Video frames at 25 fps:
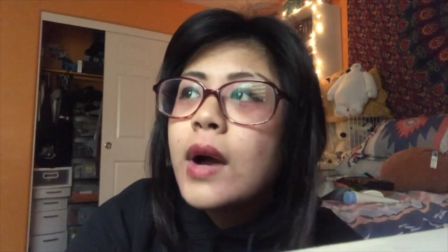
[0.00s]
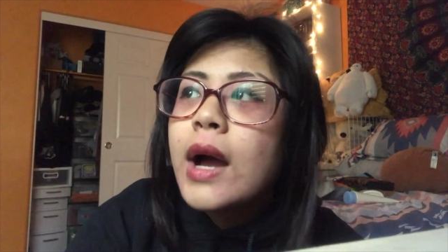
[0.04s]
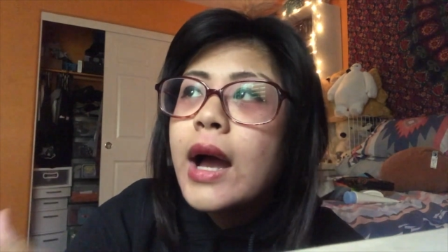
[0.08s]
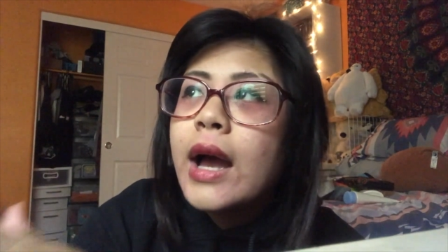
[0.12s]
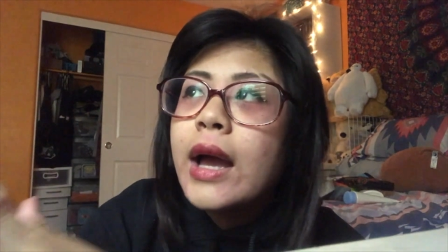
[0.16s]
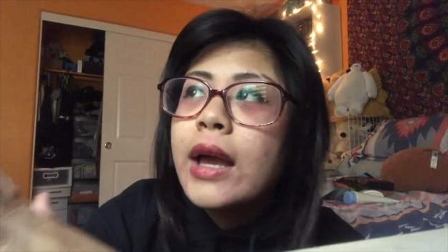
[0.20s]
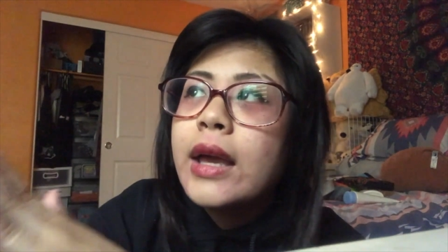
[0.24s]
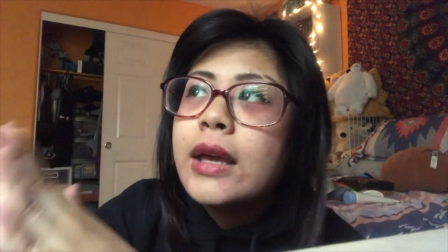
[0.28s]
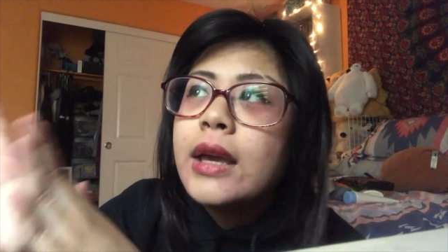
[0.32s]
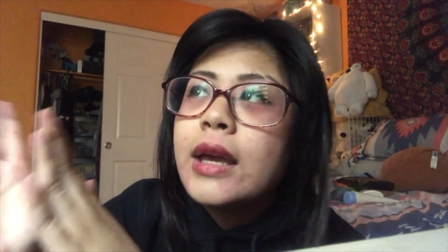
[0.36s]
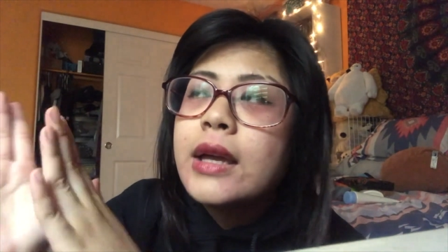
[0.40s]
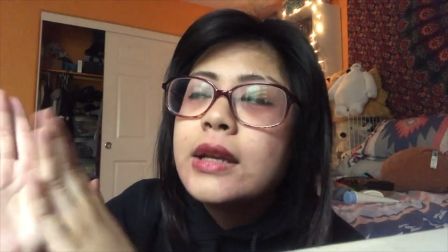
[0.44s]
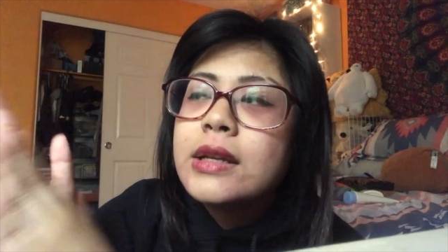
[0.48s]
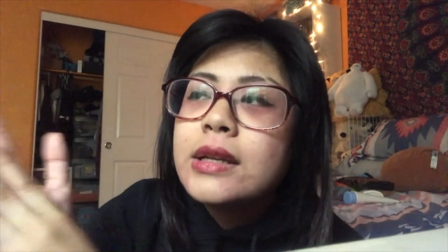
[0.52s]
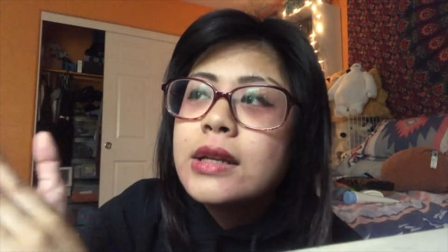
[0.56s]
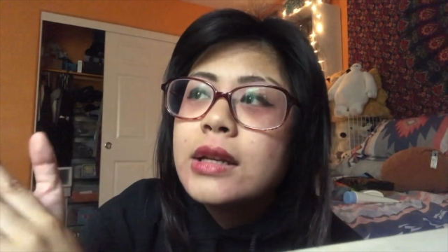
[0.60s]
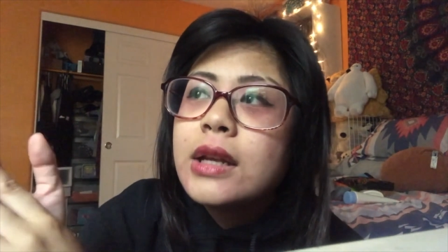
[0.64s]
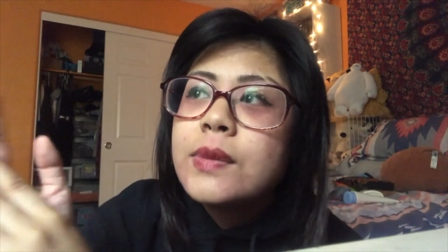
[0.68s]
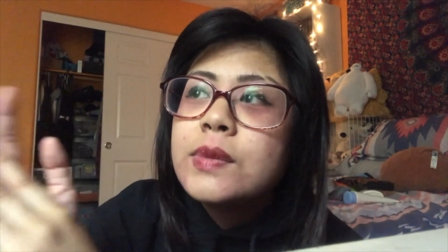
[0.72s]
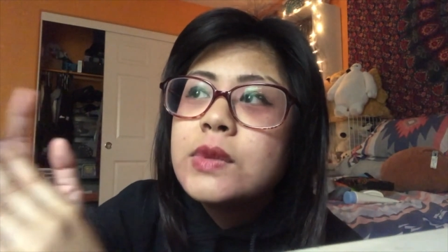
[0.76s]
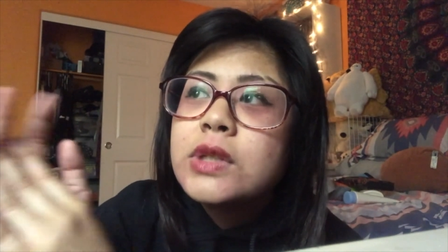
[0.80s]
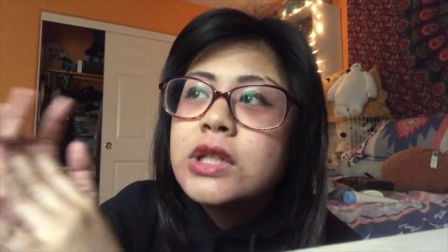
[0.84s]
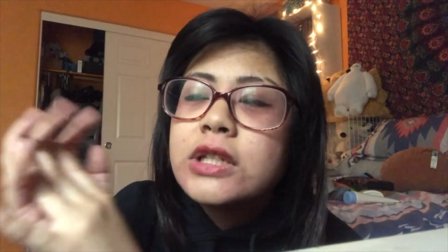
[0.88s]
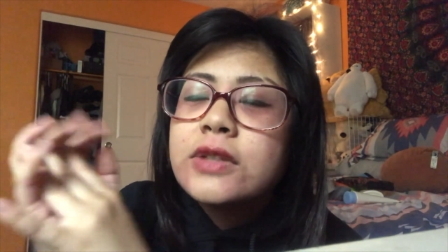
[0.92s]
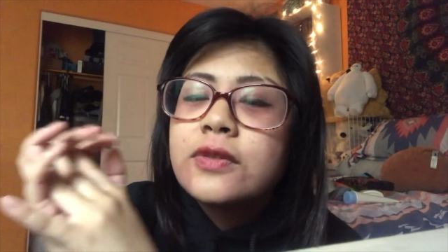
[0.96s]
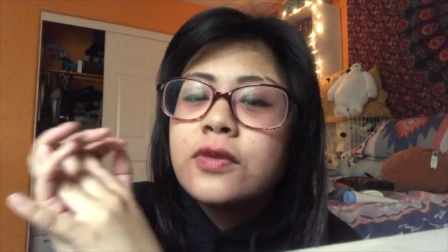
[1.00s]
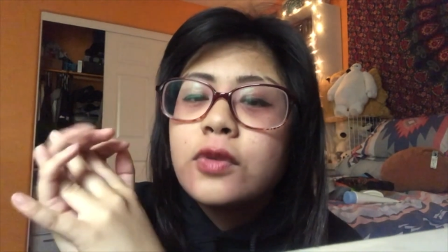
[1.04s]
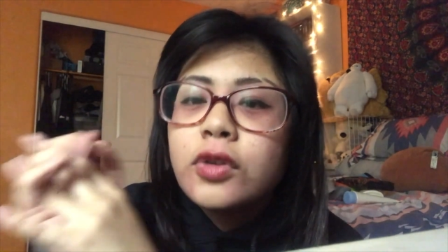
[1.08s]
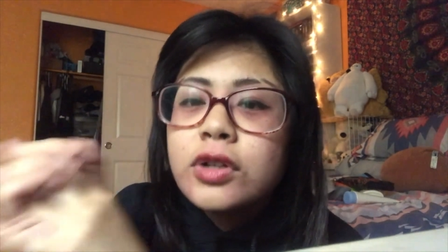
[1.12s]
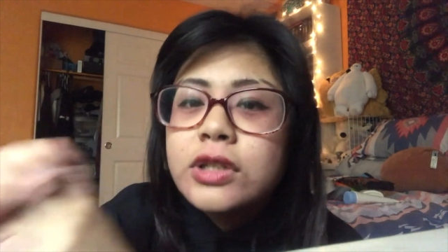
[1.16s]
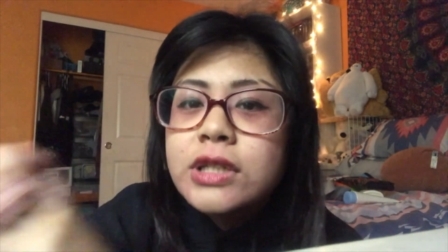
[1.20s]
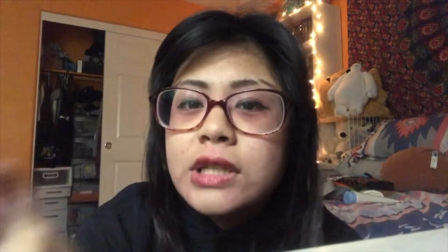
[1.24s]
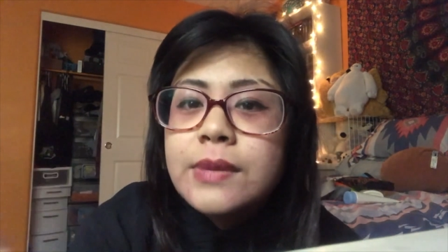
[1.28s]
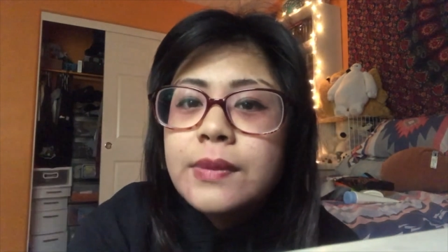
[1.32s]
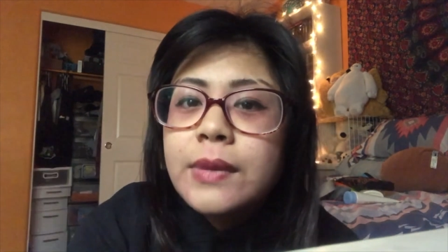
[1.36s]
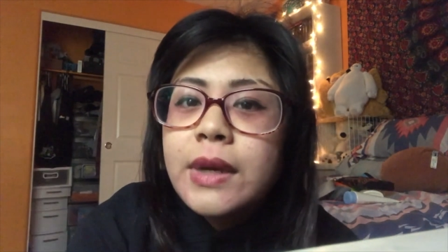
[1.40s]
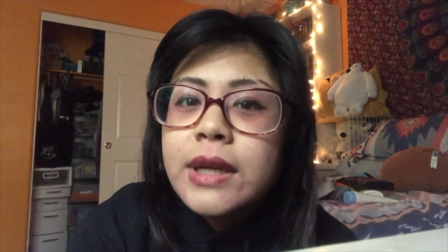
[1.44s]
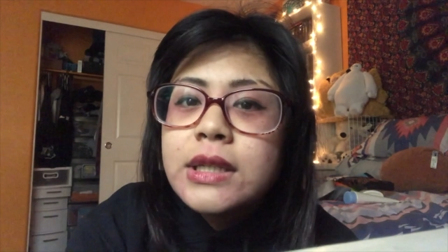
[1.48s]
I ended up just
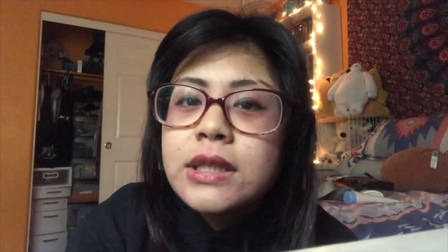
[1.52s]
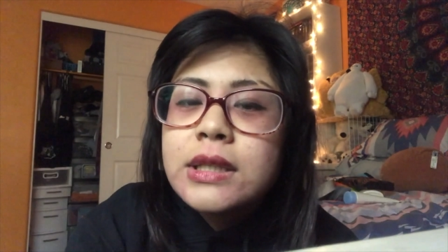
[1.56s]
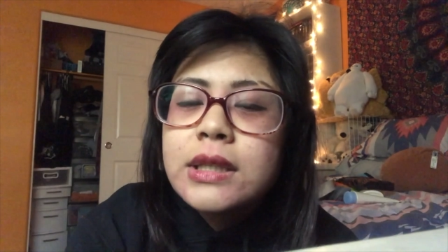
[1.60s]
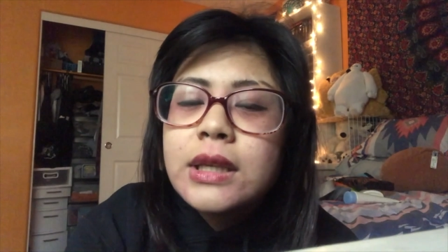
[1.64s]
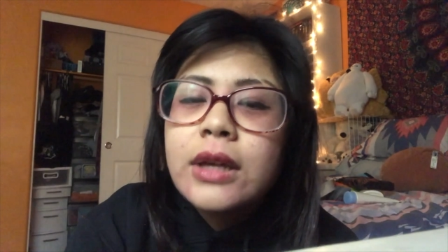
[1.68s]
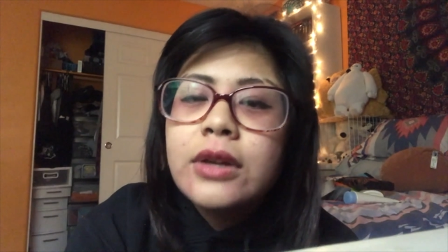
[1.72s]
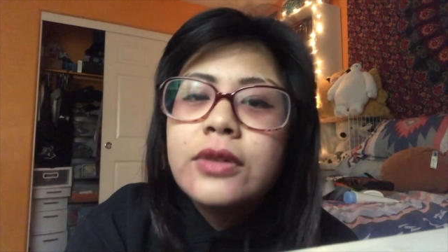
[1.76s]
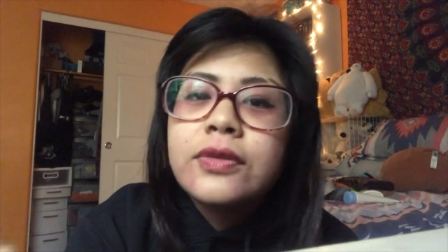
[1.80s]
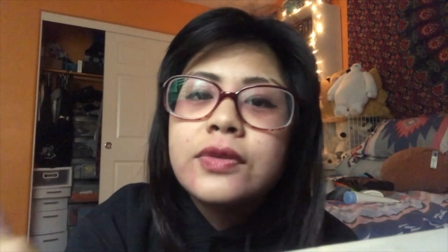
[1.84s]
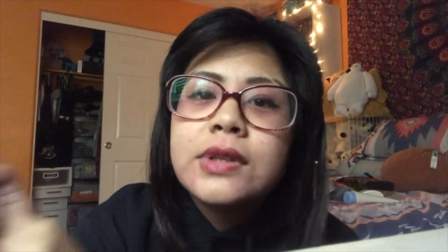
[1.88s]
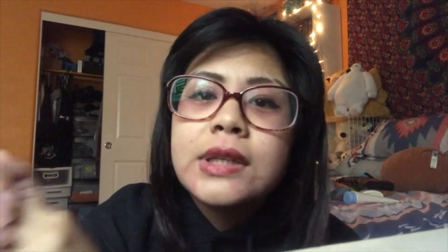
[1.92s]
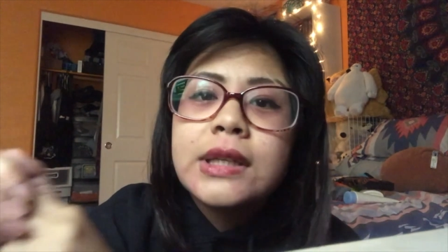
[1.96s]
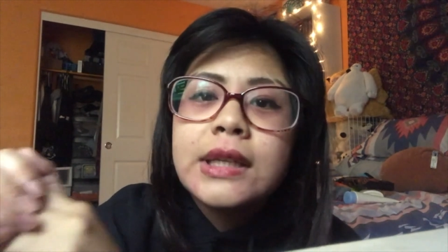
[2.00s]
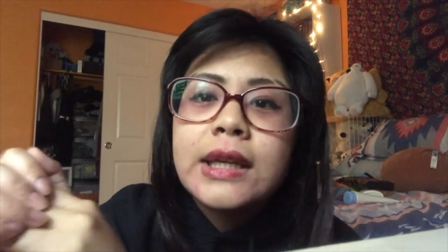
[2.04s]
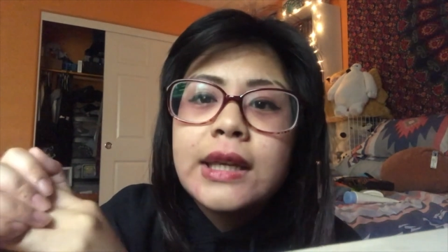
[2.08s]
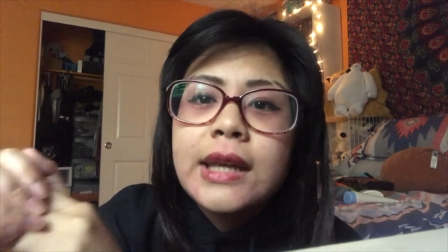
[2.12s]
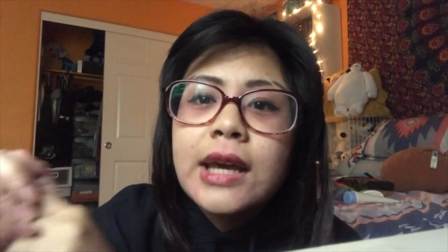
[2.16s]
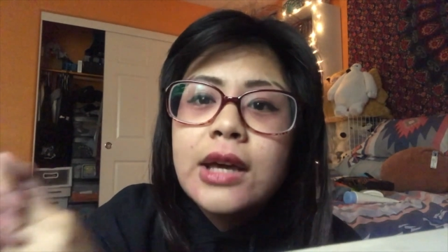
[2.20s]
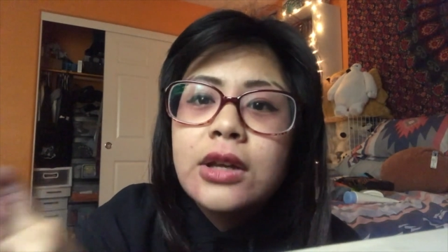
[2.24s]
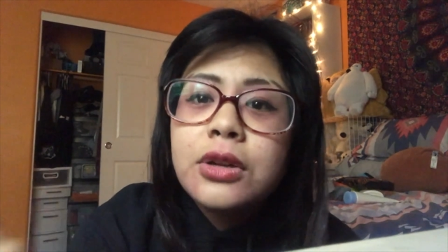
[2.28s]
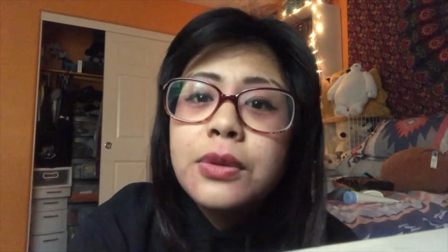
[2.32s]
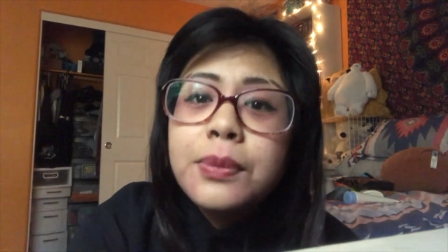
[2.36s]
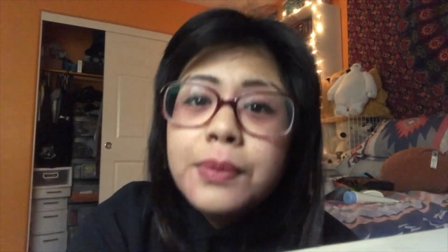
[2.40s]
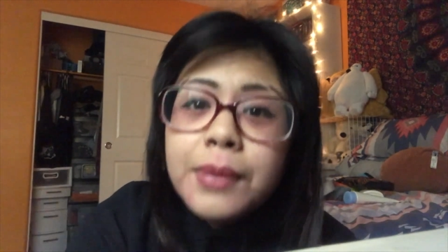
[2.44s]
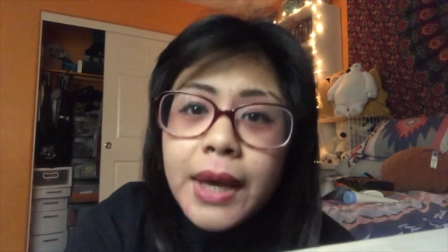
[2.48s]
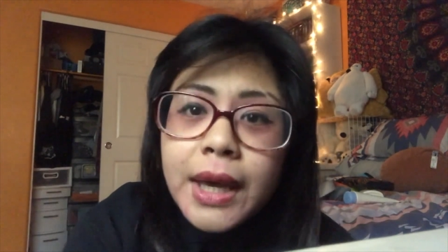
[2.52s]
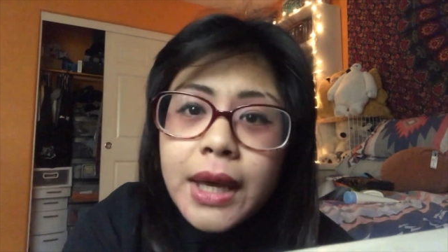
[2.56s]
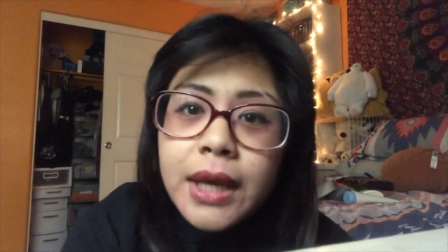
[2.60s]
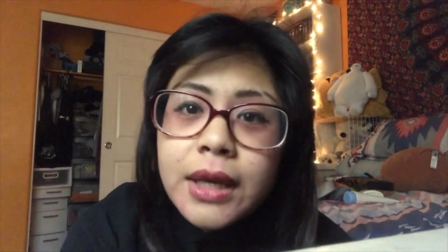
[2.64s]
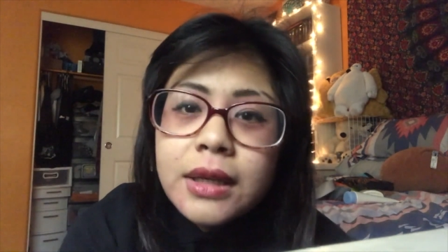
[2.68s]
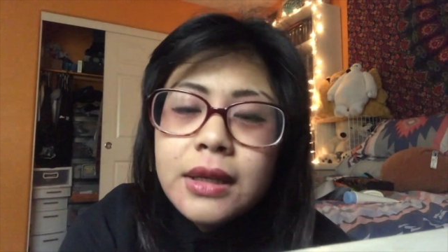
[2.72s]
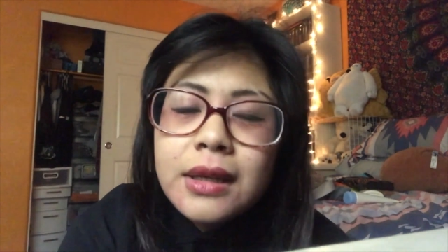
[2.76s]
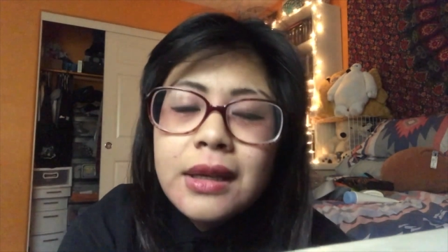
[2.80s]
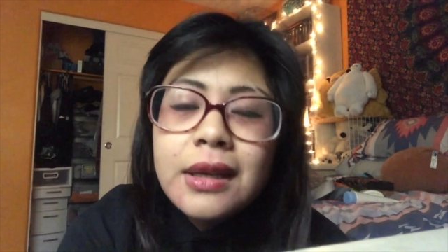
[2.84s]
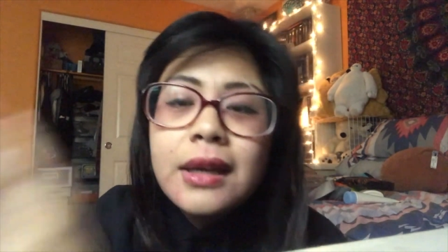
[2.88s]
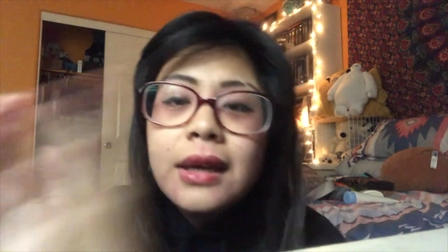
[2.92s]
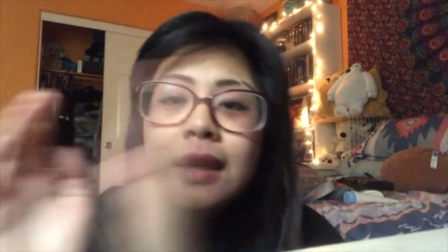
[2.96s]
forcing myself to get out of bed,